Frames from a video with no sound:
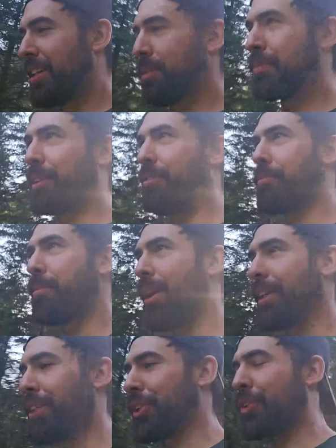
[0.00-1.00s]
Bigfoot
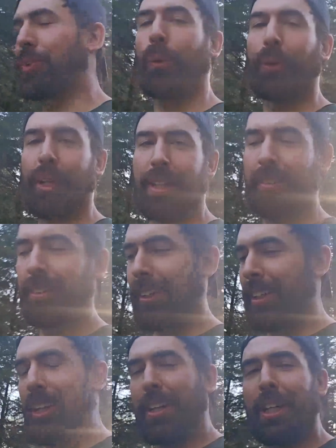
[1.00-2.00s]
body story.
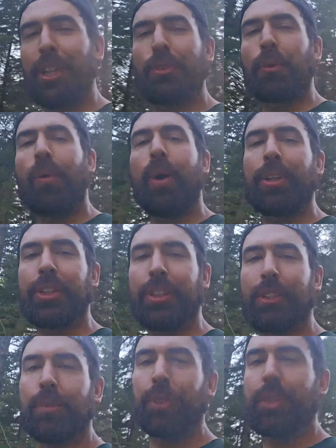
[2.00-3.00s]
Thanks for
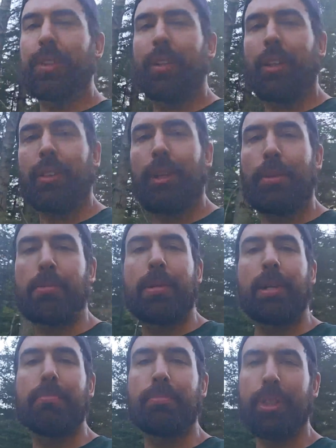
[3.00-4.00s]
watching. We'll see you next time on
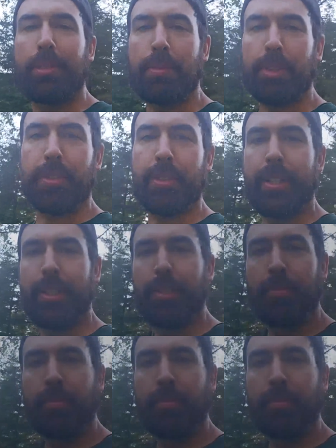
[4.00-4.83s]
Mountain Beast Mysteries.